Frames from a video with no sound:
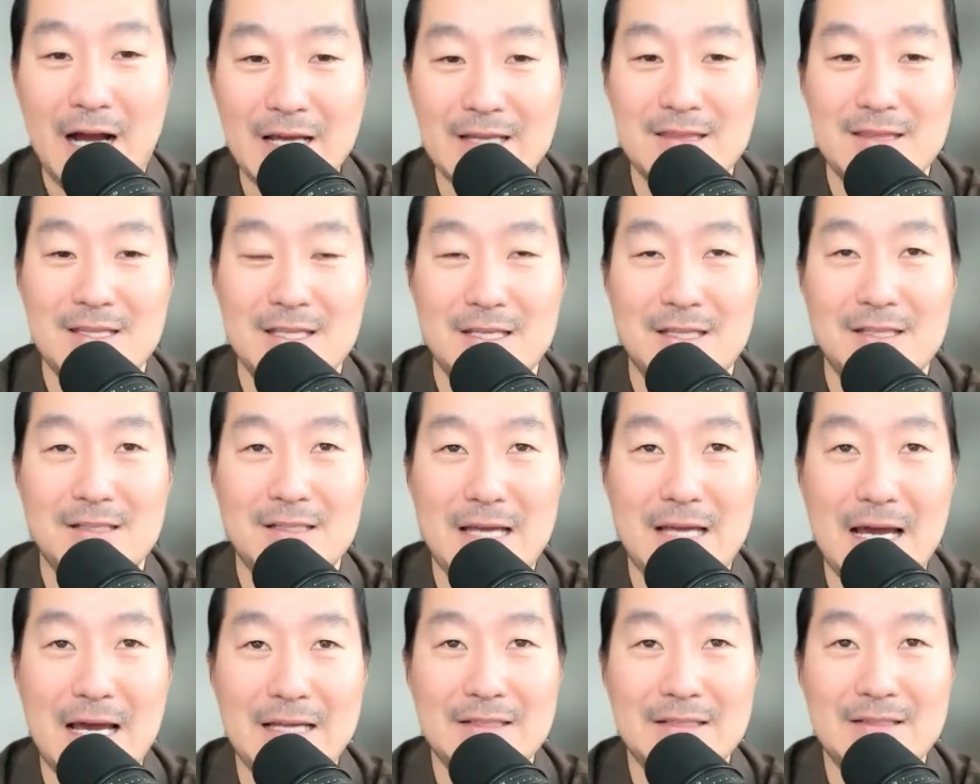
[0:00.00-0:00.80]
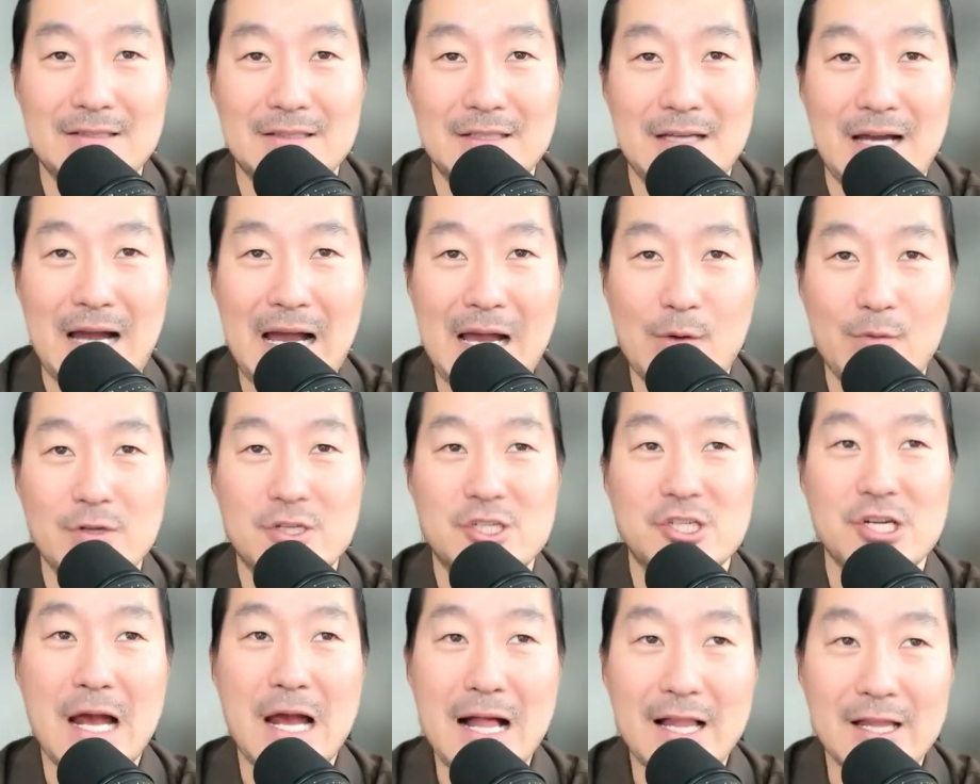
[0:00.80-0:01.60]
I think that I
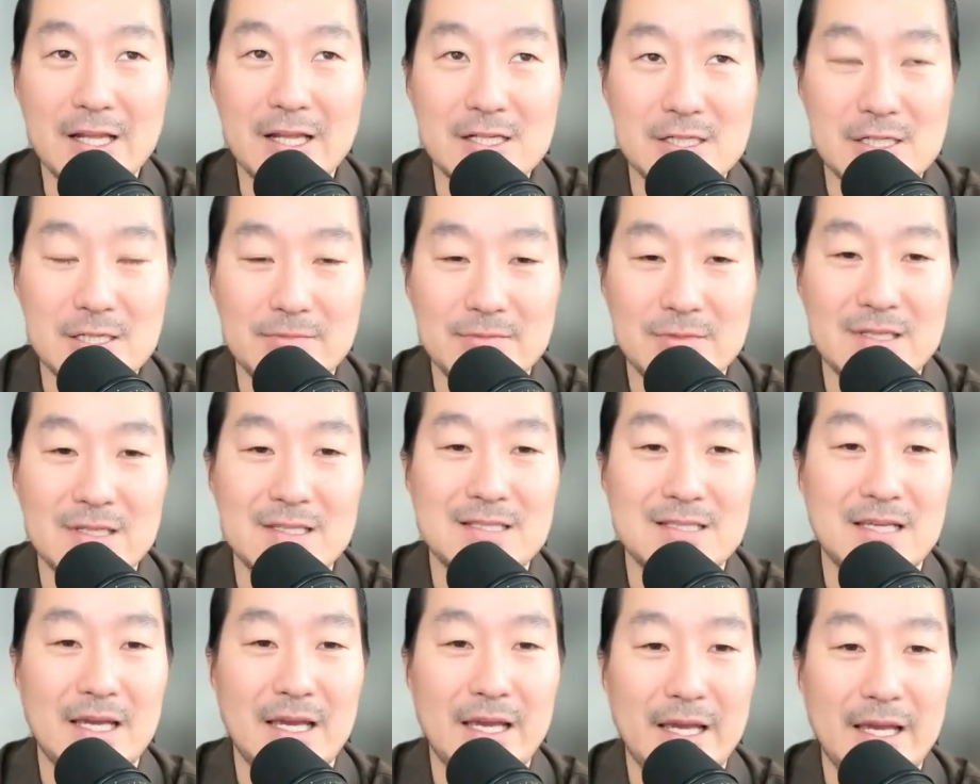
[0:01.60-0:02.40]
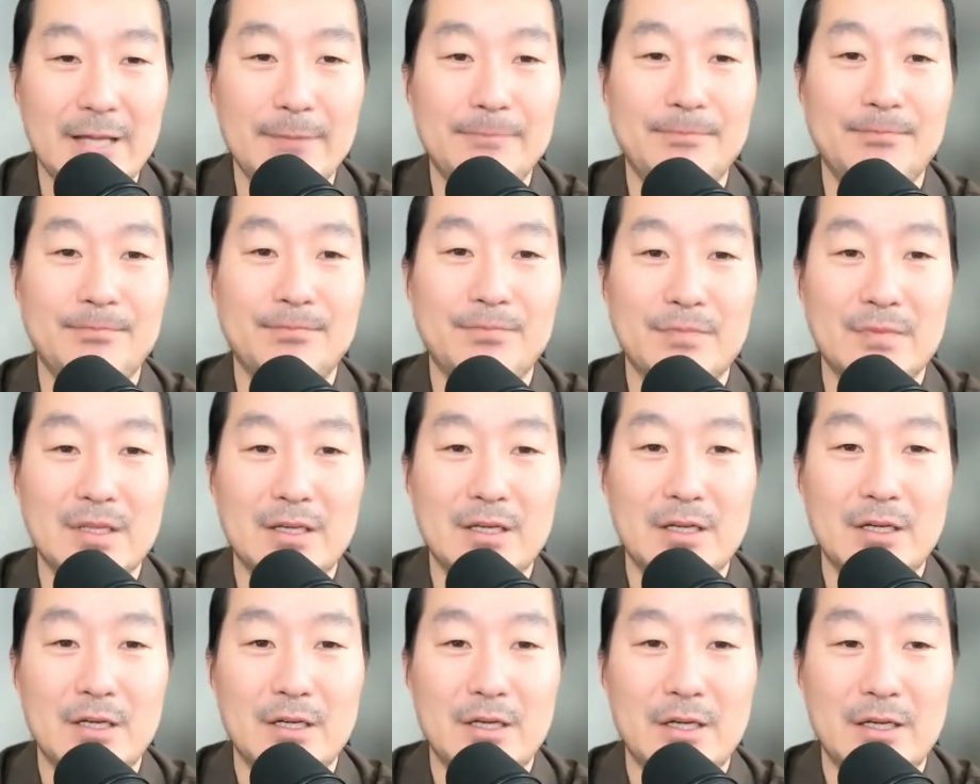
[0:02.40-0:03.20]
would challenge them to say, hey,
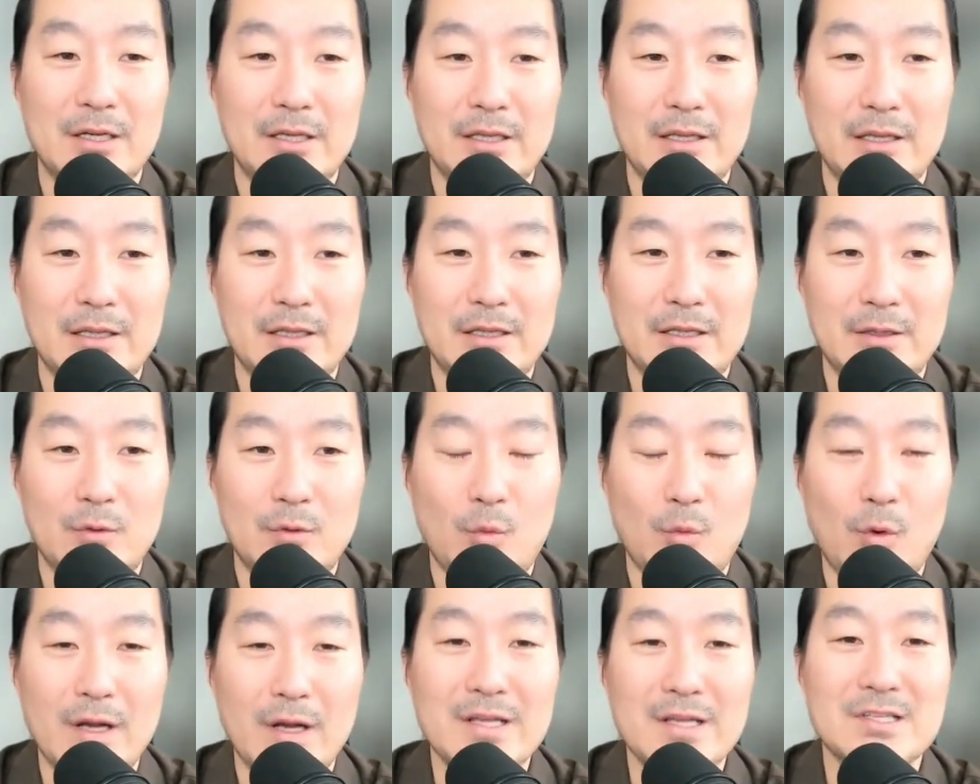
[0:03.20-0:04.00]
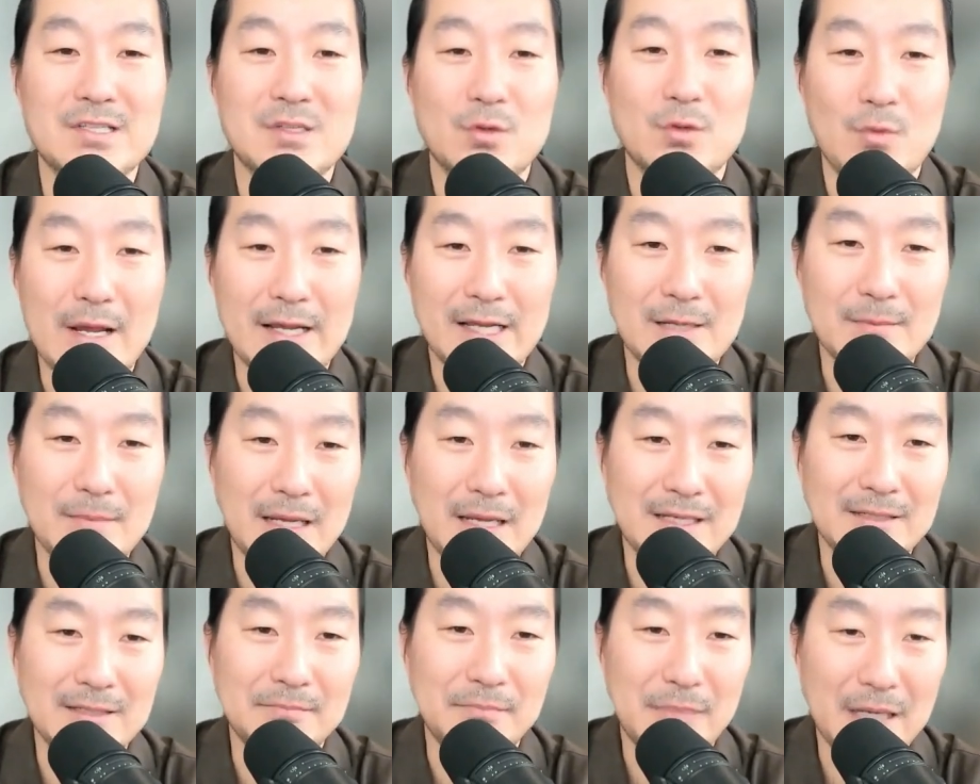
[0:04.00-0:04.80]
what is the
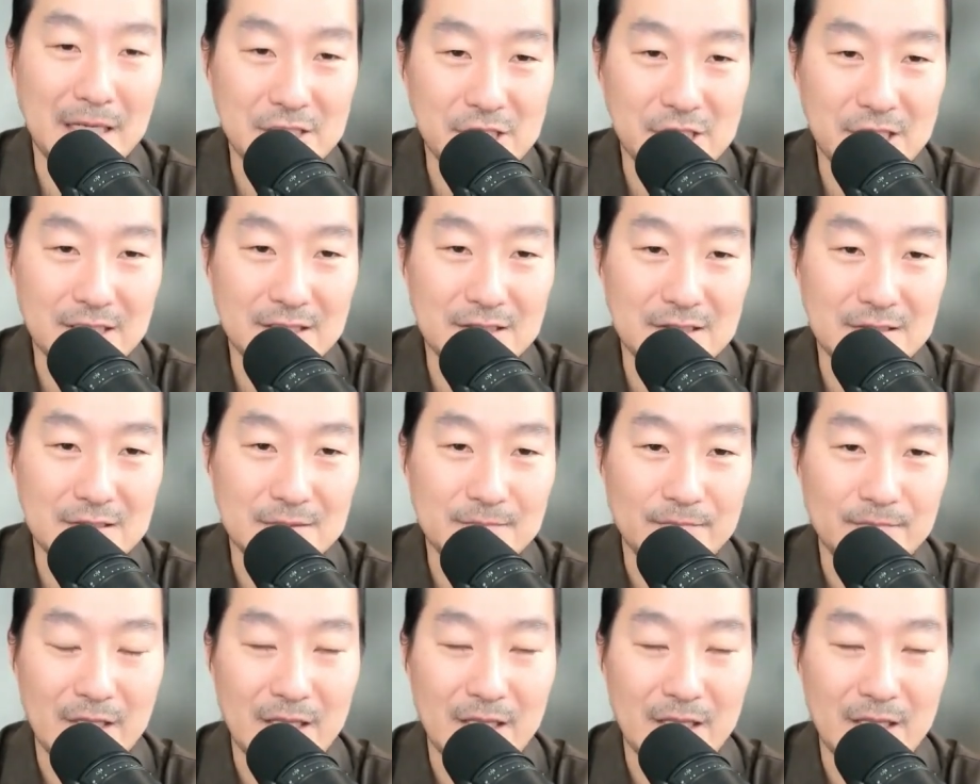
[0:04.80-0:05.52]
recommended budget